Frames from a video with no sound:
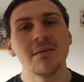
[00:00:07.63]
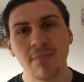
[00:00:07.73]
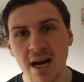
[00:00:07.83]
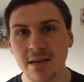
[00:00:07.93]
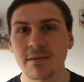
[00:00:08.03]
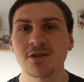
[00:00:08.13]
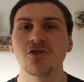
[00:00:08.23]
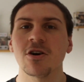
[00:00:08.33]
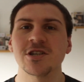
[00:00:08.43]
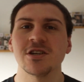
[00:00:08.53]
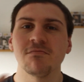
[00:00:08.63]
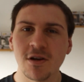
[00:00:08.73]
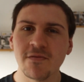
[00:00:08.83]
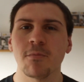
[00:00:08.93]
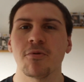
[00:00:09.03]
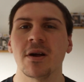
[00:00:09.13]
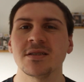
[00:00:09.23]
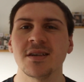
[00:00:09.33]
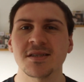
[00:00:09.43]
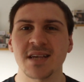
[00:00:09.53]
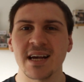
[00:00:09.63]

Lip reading: My name is Josh, your Movie Apprentice,